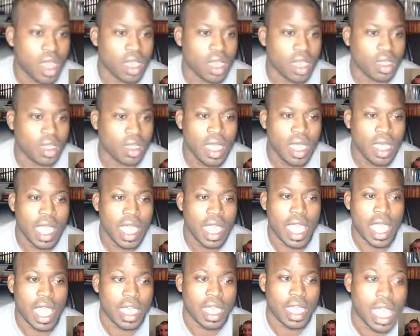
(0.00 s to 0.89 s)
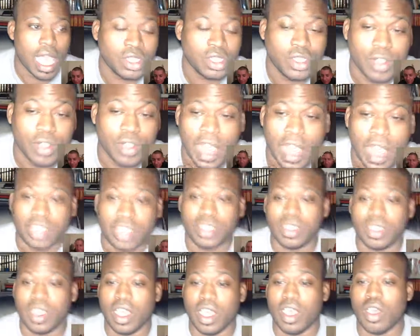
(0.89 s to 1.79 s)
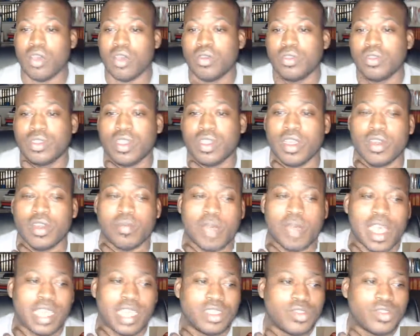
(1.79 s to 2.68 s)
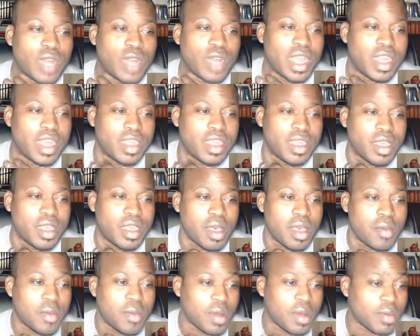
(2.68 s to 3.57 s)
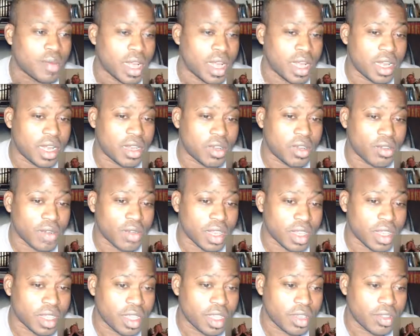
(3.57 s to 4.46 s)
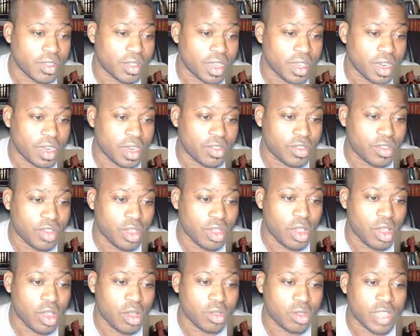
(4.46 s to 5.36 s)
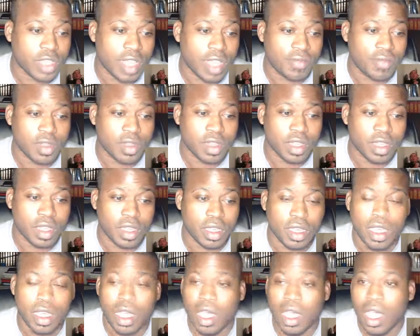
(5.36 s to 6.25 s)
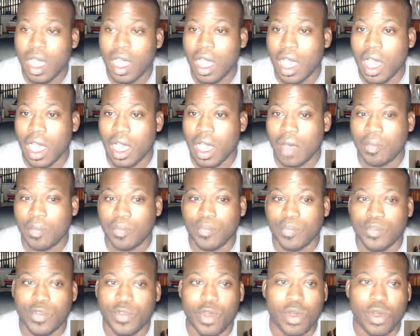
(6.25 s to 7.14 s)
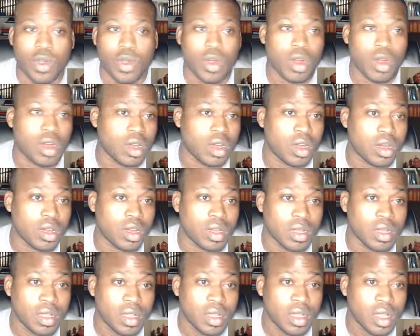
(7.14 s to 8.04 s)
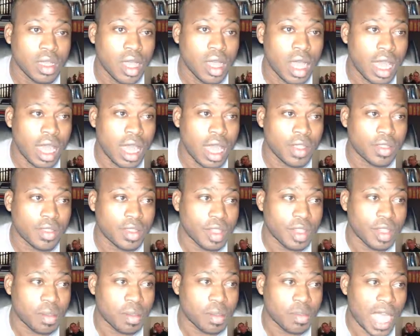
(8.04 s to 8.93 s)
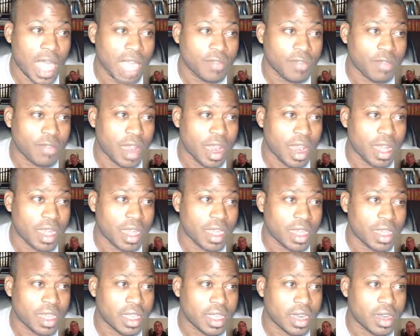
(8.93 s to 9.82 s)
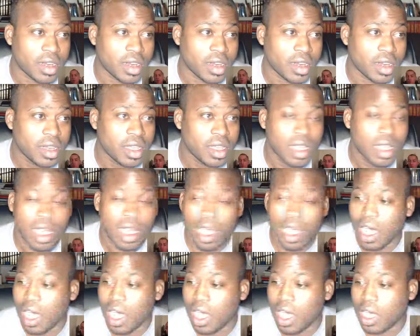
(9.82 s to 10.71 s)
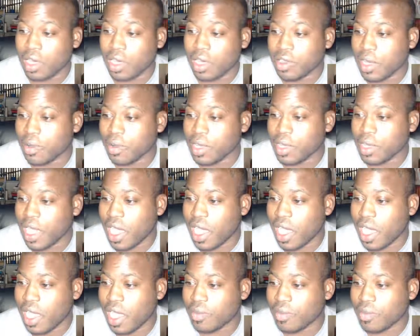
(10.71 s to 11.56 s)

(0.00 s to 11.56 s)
Hey, as you guys know, Thermite's ready to release here. So definitely for the Black Friday here that we have,